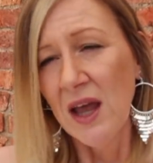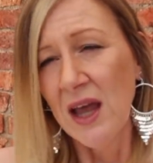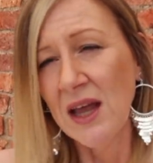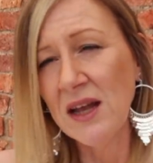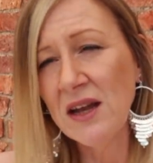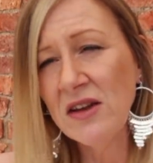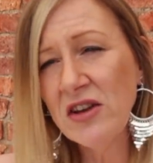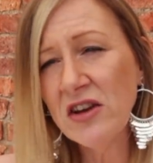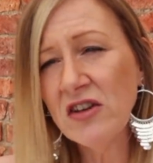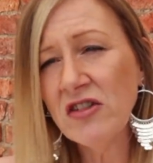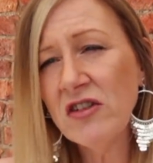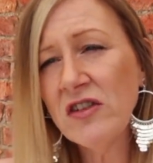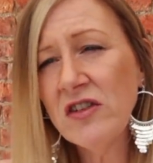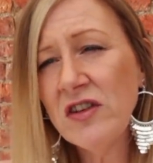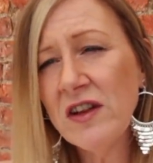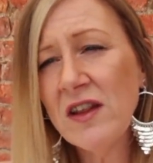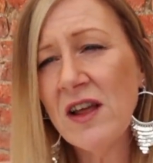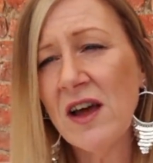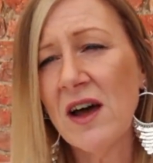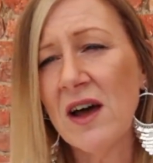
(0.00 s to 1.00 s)
In addition
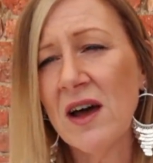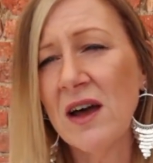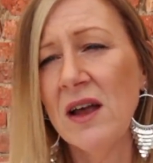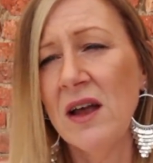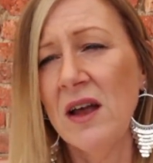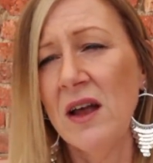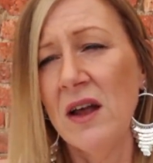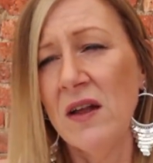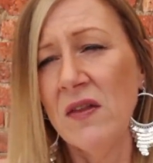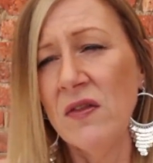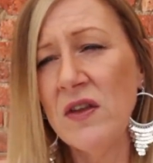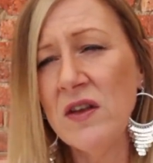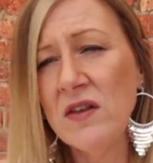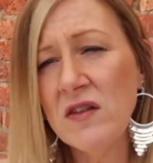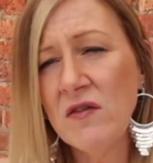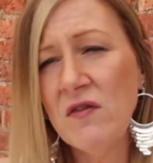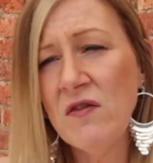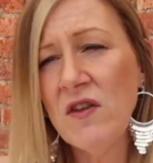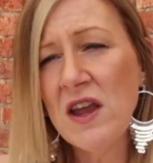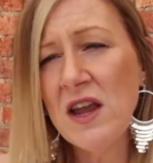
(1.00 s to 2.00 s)
to that,
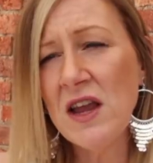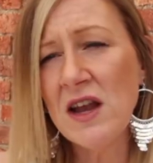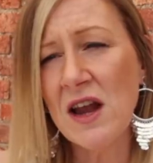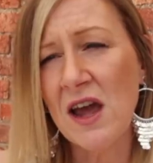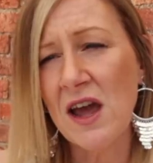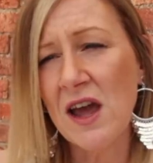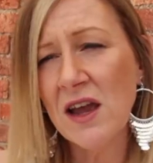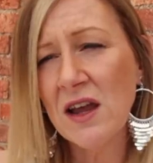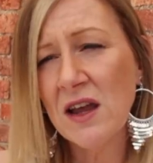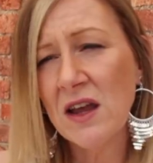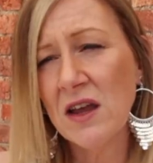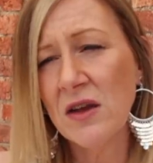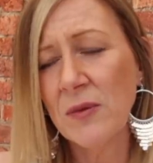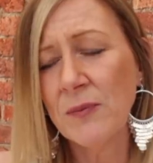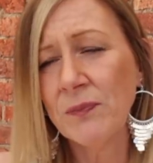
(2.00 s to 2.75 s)
this V-neck,